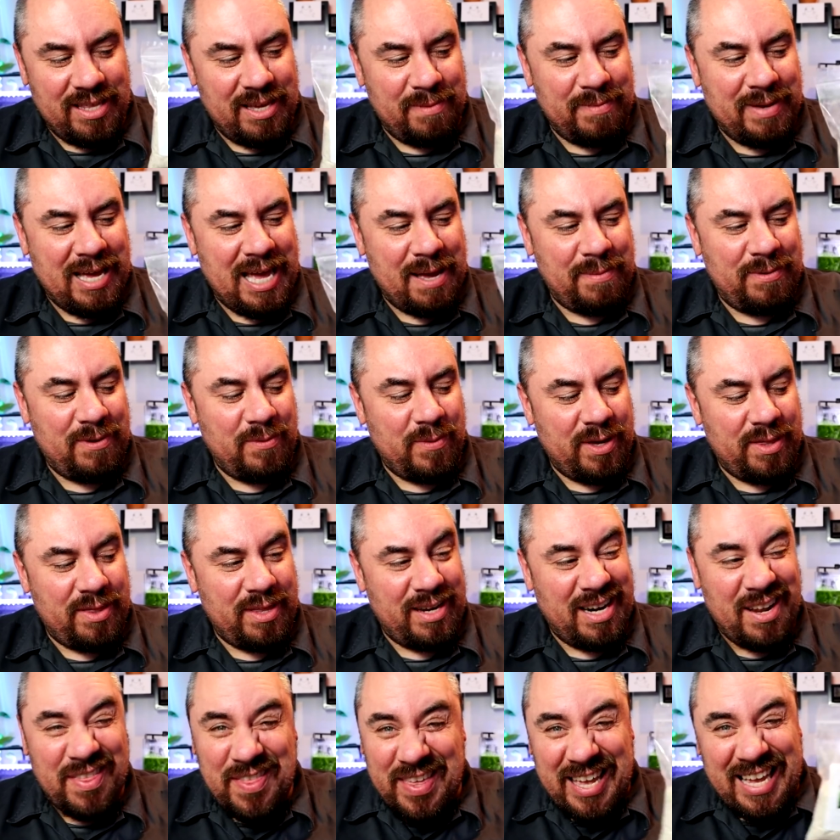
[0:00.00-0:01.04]
that I'm happy with.
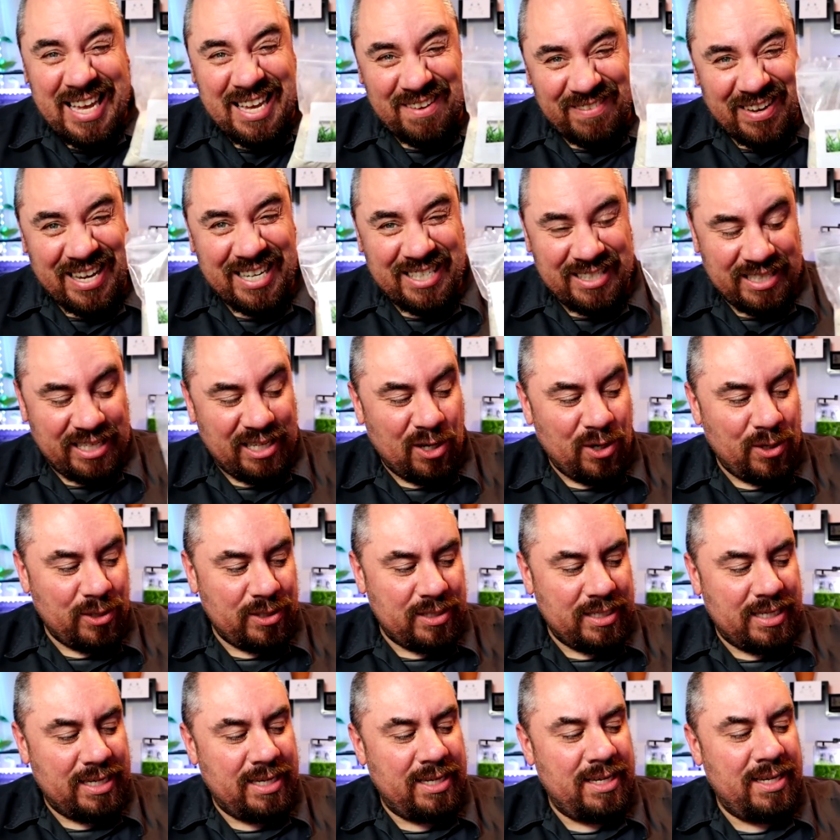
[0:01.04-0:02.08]
And I think I've actually
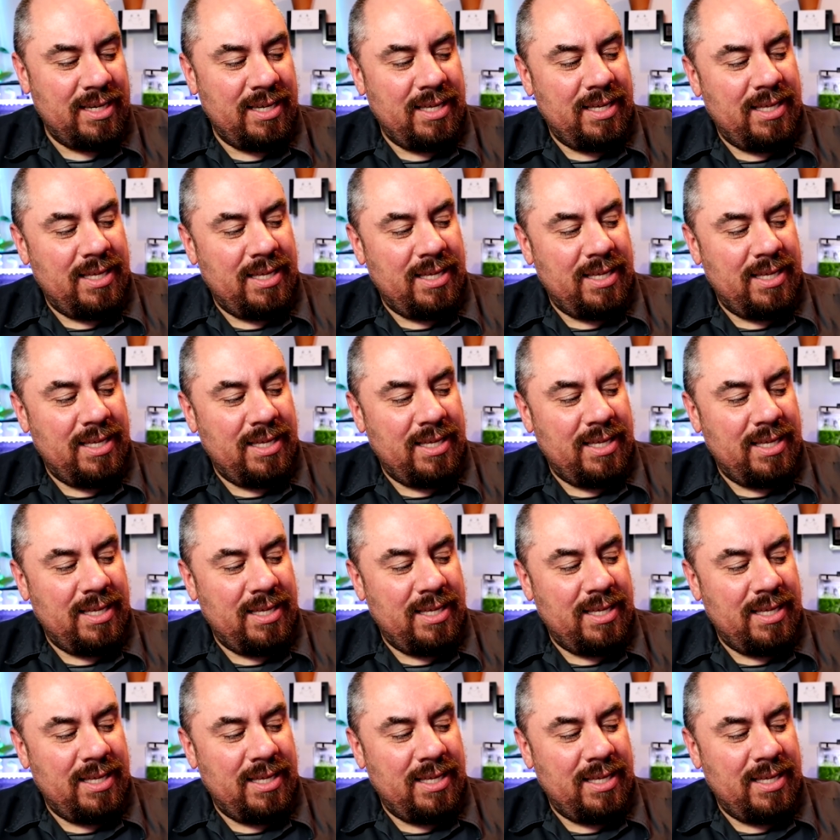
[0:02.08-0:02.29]
got it.